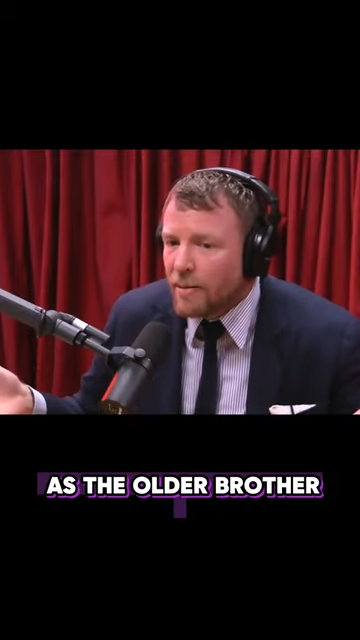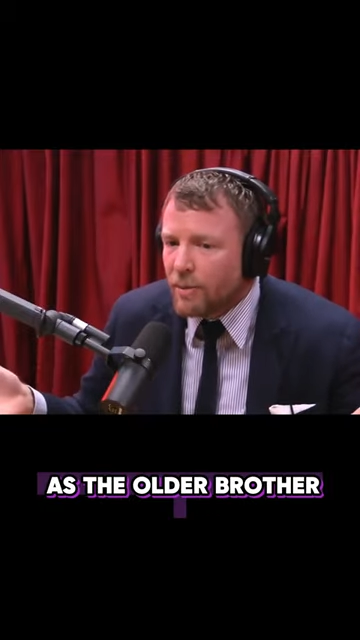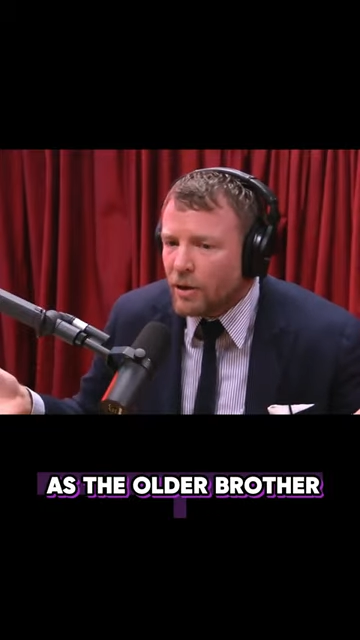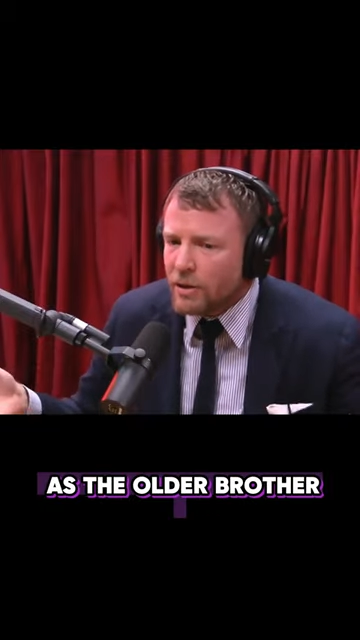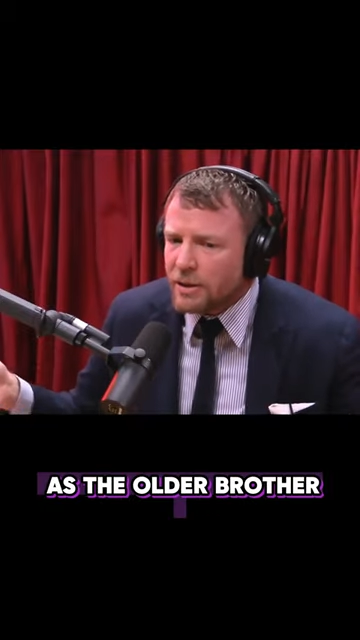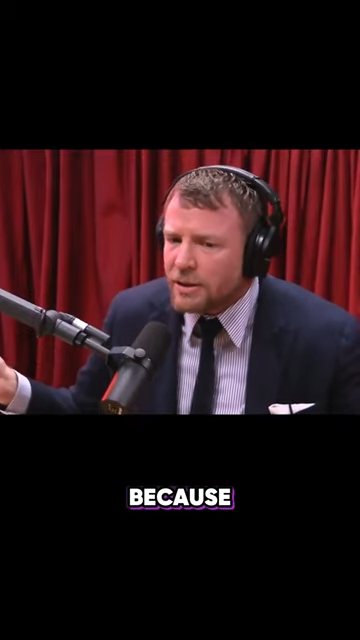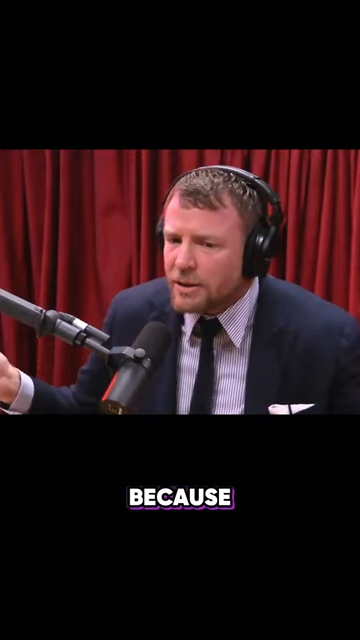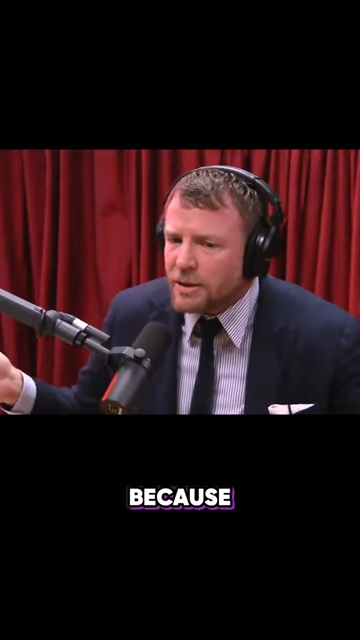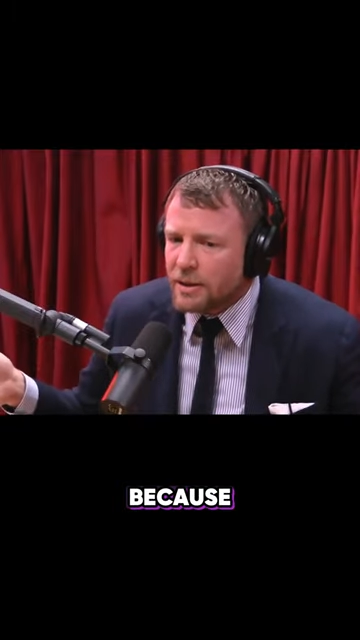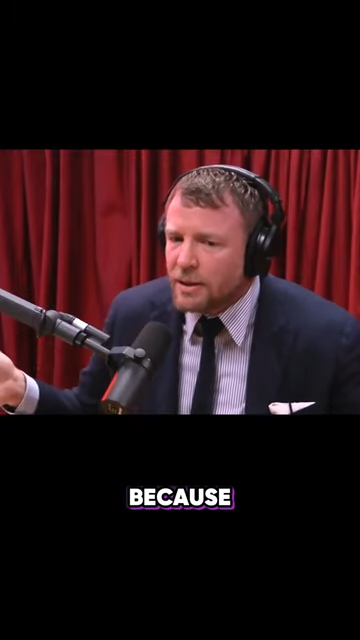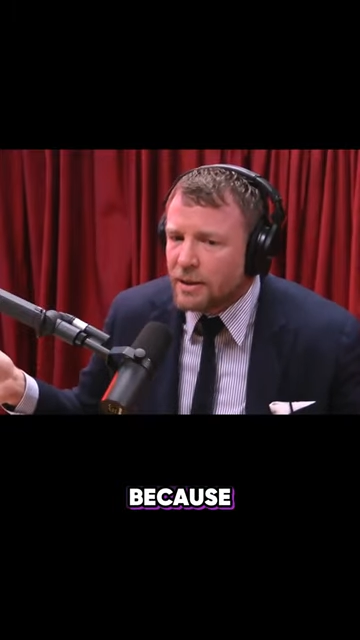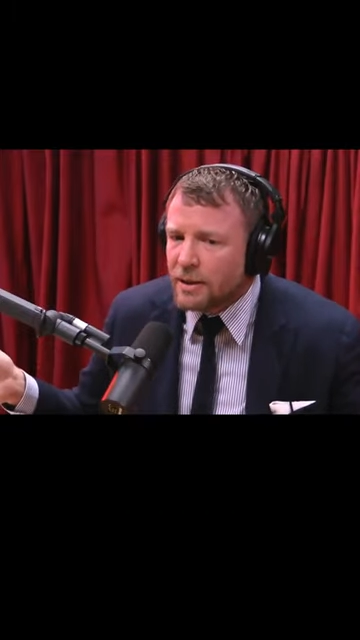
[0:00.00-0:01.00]
because
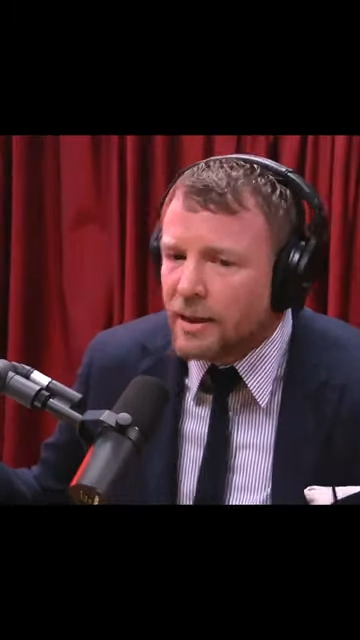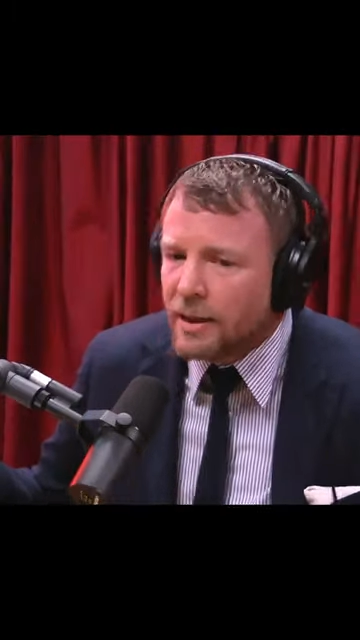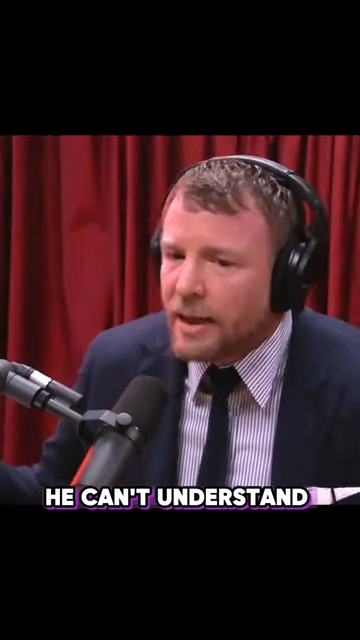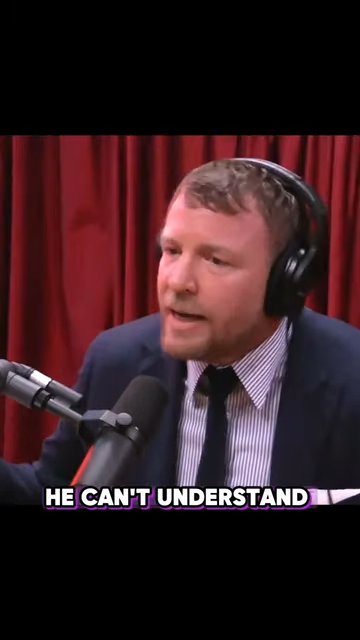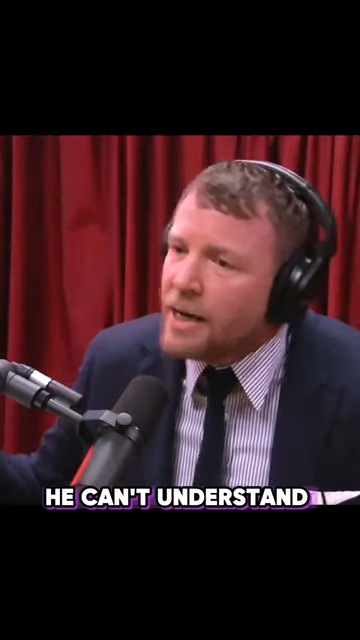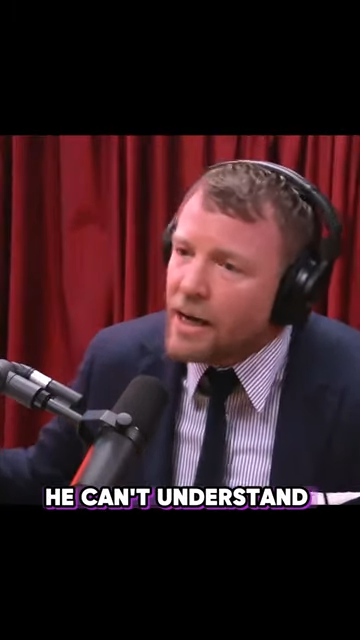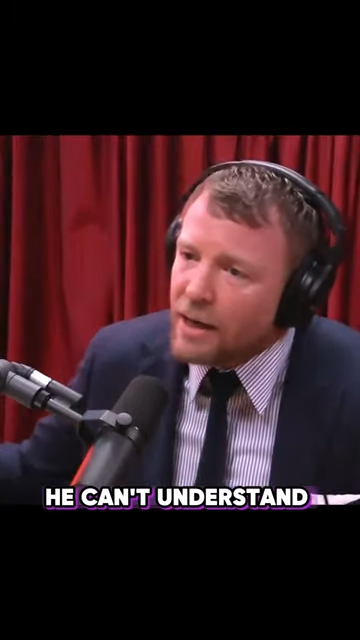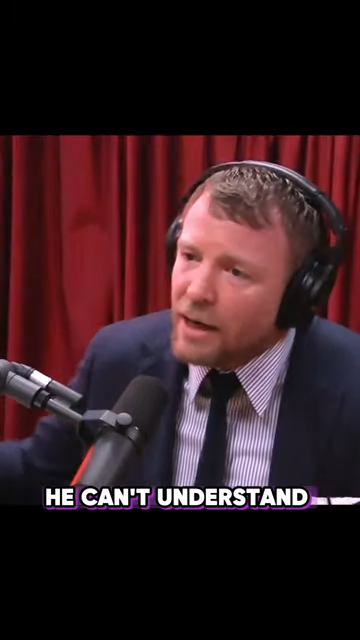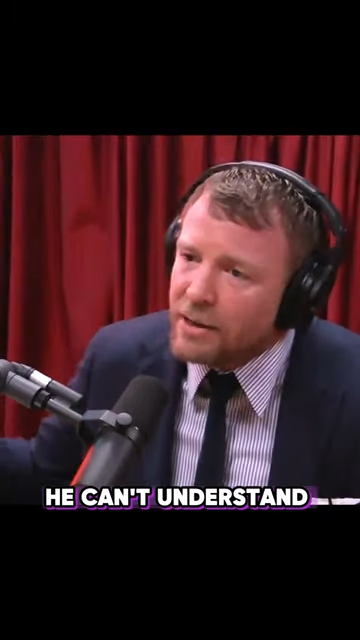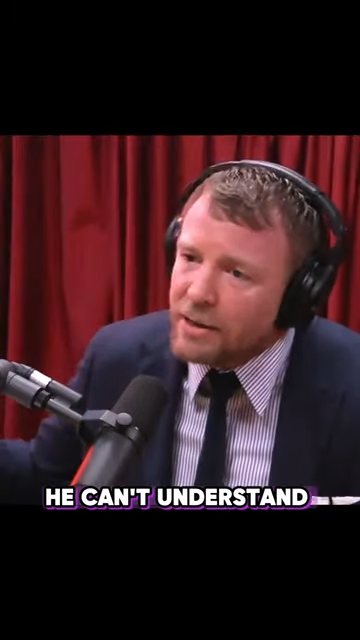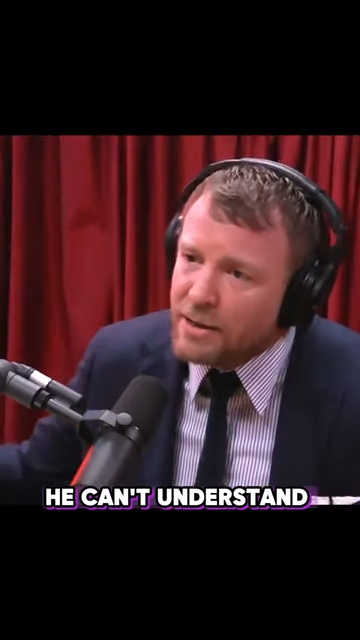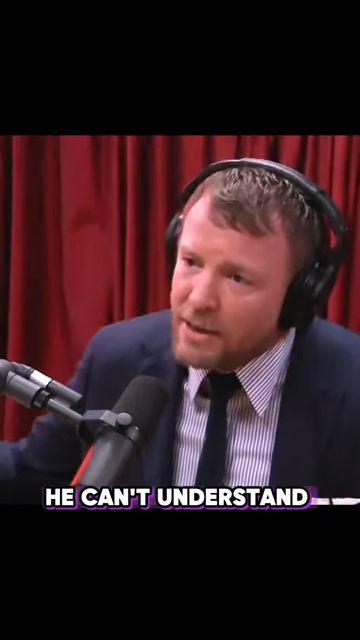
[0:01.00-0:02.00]
he can't
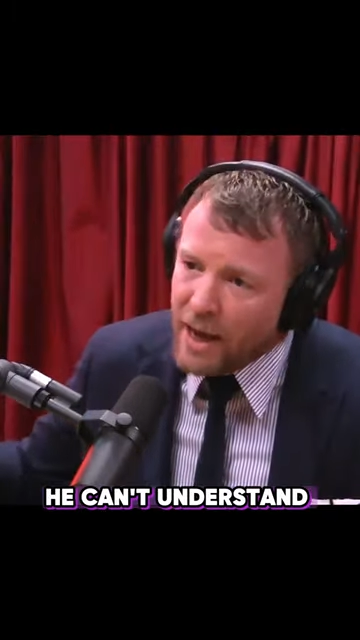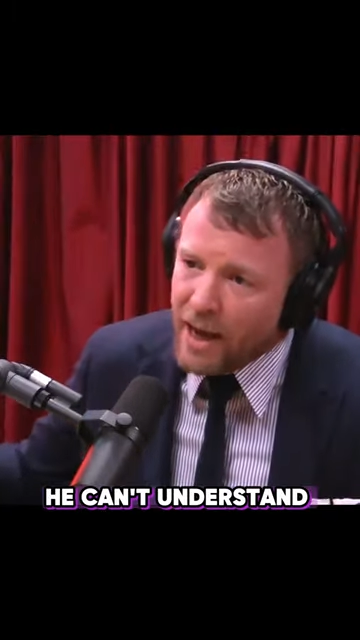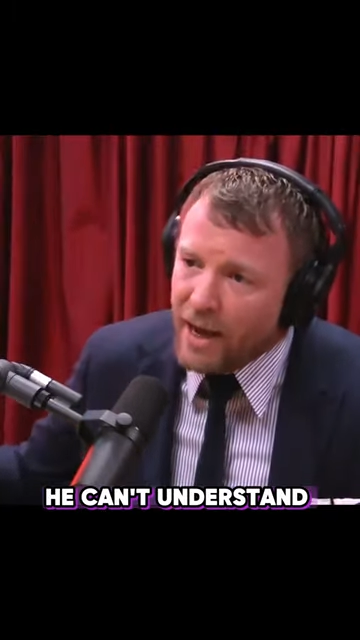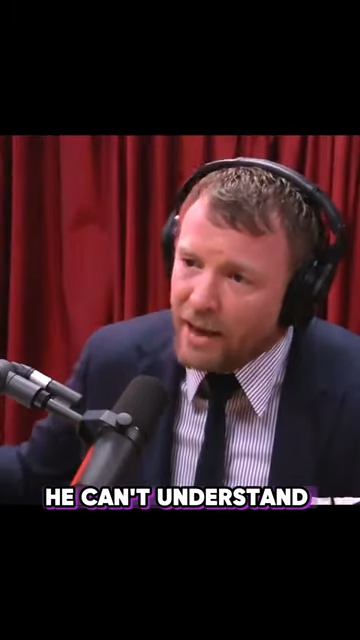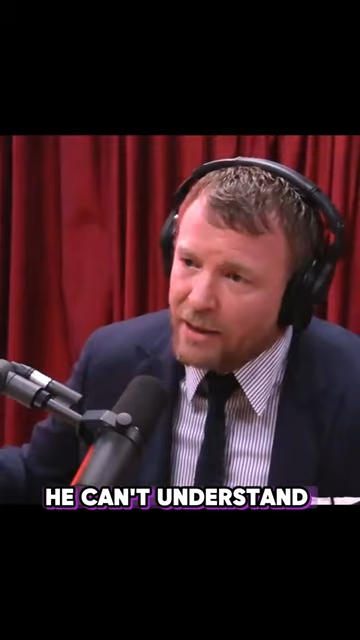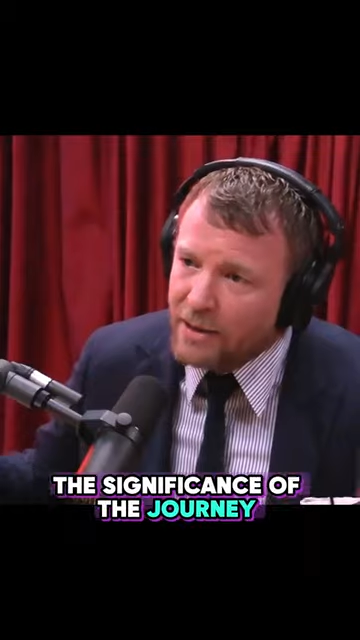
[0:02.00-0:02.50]
understand